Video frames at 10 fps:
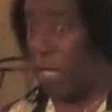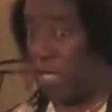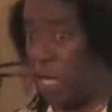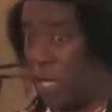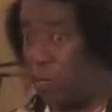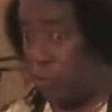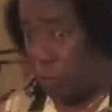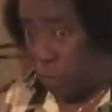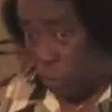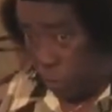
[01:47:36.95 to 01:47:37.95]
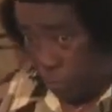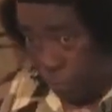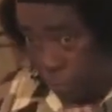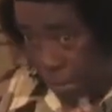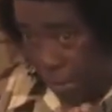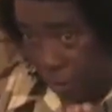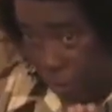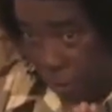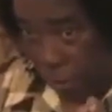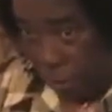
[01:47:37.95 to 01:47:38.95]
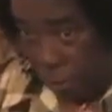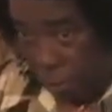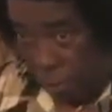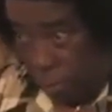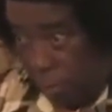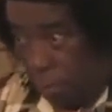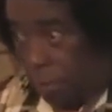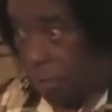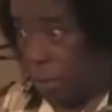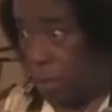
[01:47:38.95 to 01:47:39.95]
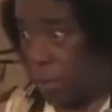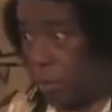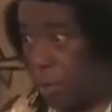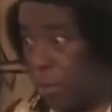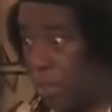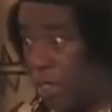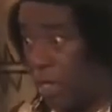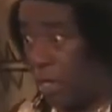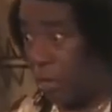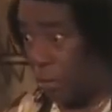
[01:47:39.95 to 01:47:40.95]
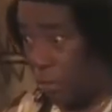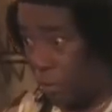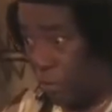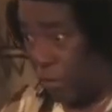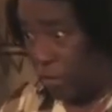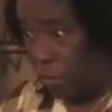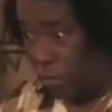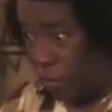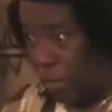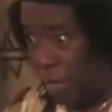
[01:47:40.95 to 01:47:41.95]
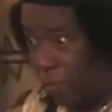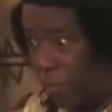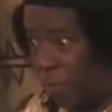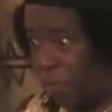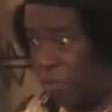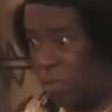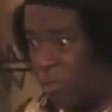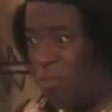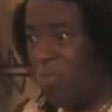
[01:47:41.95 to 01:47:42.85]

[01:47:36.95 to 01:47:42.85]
they can't do the black thing, and they can't raise black funds